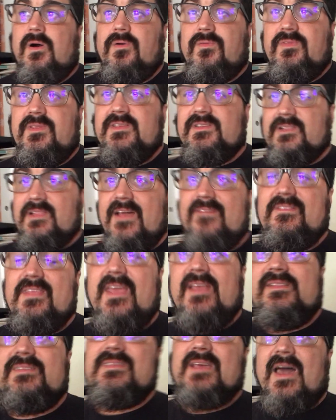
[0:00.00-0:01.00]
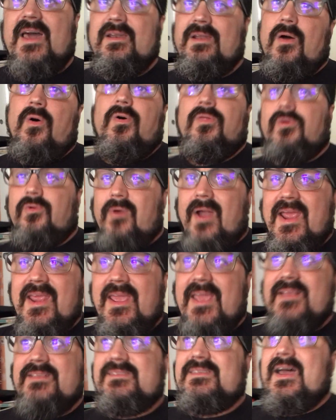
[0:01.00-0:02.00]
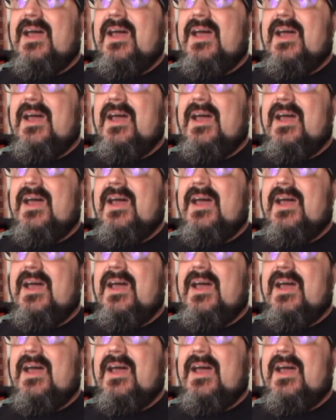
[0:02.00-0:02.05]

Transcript: on this left hand side. Now on the right hand